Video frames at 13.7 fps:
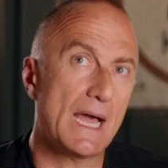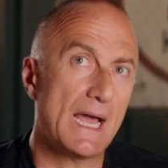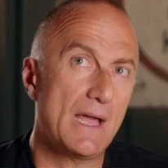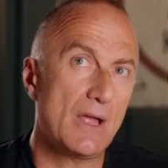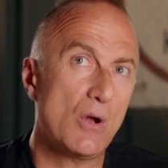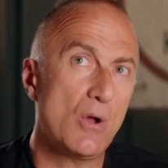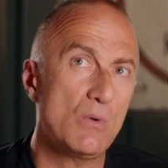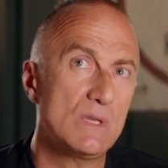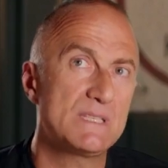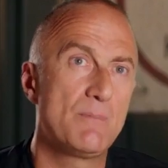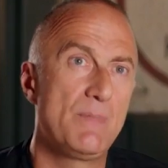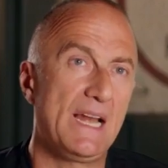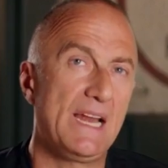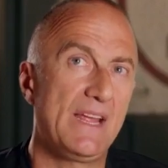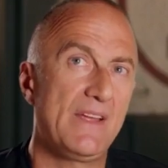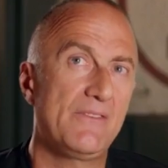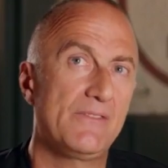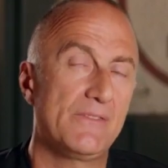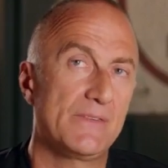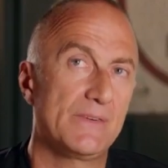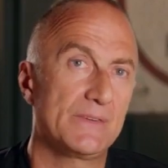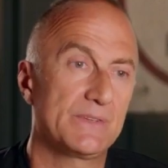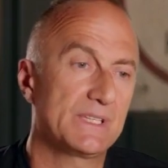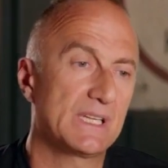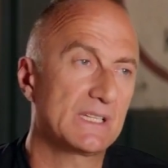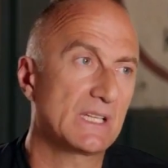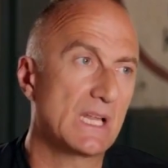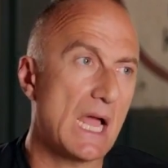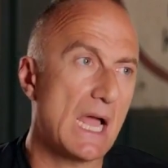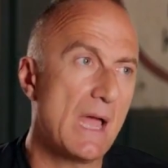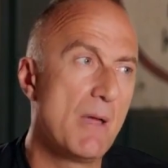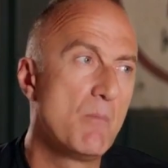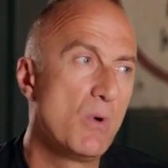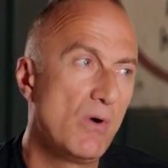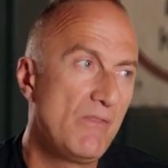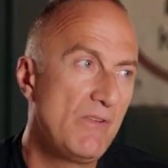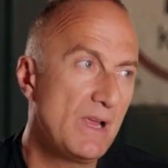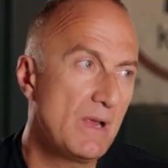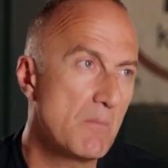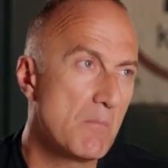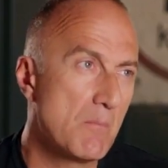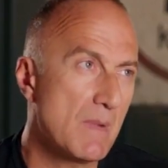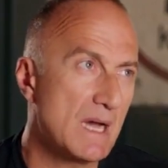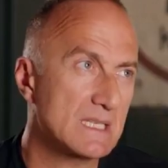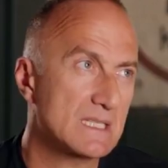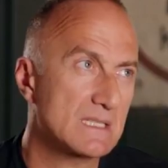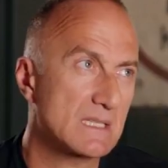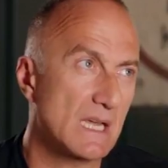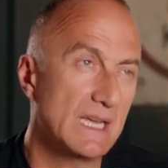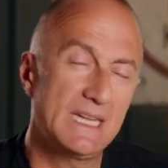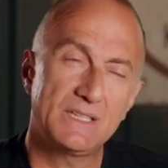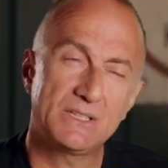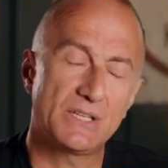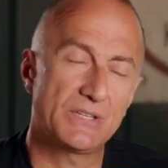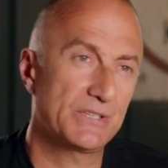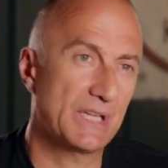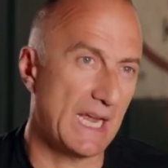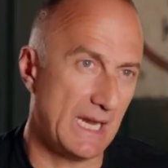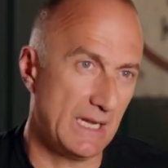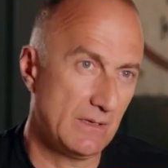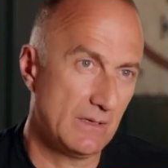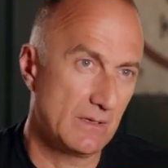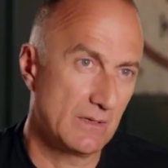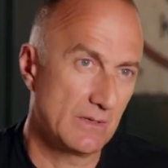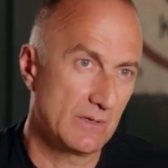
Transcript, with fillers: I always believe that a movie must entertain